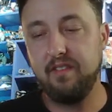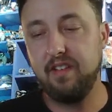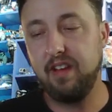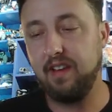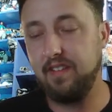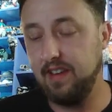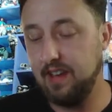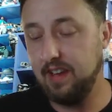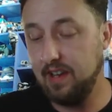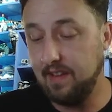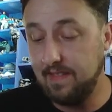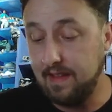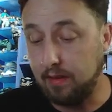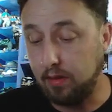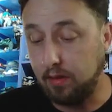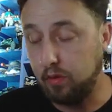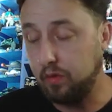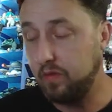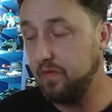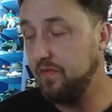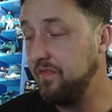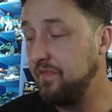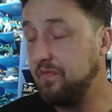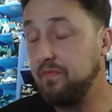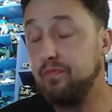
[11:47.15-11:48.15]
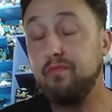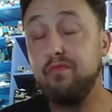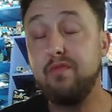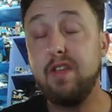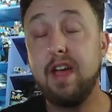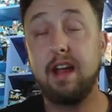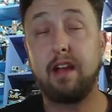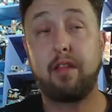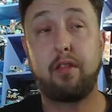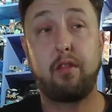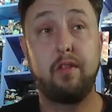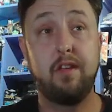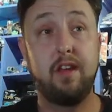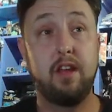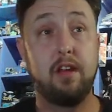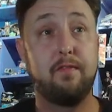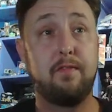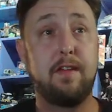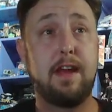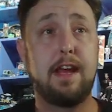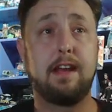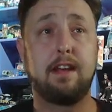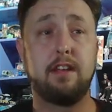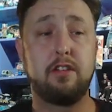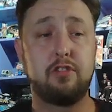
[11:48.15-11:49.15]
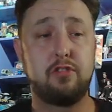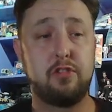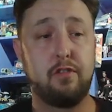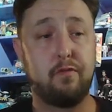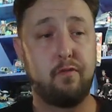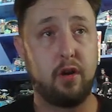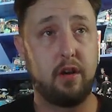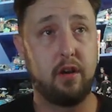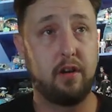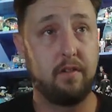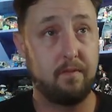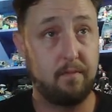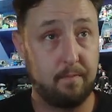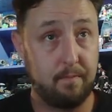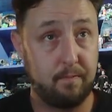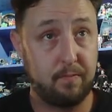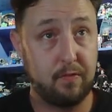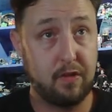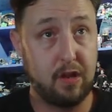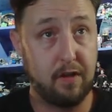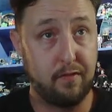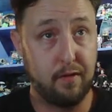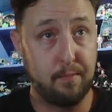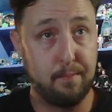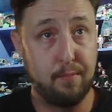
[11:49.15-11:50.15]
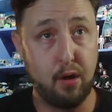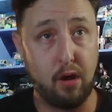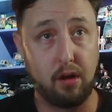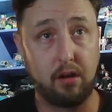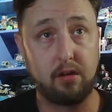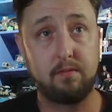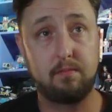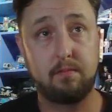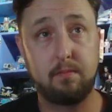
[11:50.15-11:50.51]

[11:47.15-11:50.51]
And that's the advantage of a book,